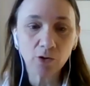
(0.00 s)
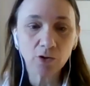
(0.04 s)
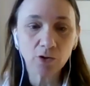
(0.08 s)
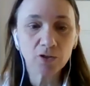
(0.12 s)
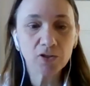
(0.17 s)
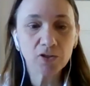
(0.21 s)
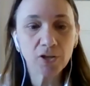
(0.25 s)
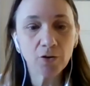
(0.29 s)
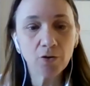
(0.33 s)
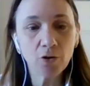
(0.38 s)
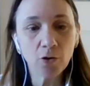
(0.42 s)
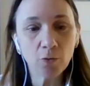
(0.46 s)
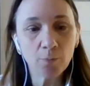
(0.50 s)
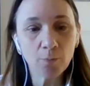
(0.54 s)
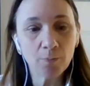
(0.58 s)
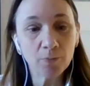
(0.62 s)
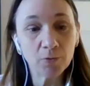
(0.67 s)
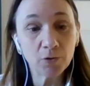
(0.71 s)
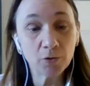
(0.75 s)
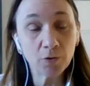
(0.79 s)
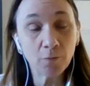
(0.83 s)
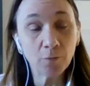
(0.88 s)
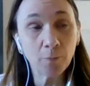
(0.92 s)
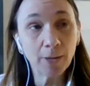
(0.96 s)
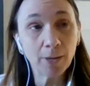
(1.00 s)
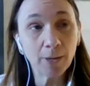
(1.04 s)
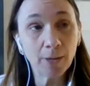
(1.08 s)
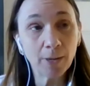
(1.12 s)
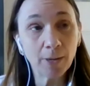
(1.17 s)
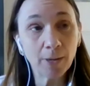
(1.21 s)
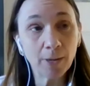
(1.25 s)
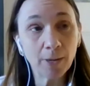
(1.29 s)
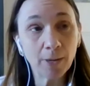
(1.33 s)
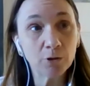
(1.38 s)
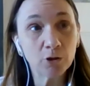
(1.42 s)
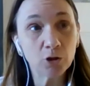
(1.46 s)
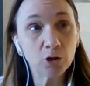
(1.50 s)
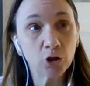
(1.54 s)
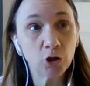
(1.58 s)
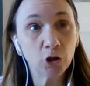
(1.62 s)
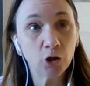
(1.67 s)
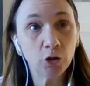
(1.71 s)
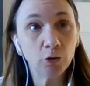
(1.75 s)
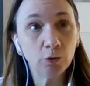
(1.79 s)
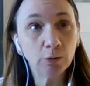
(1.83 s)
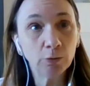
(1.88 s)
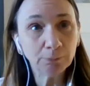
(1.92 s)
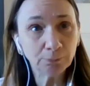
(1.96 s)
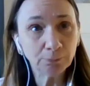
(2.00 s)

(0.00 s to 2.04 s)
So not sort of being able to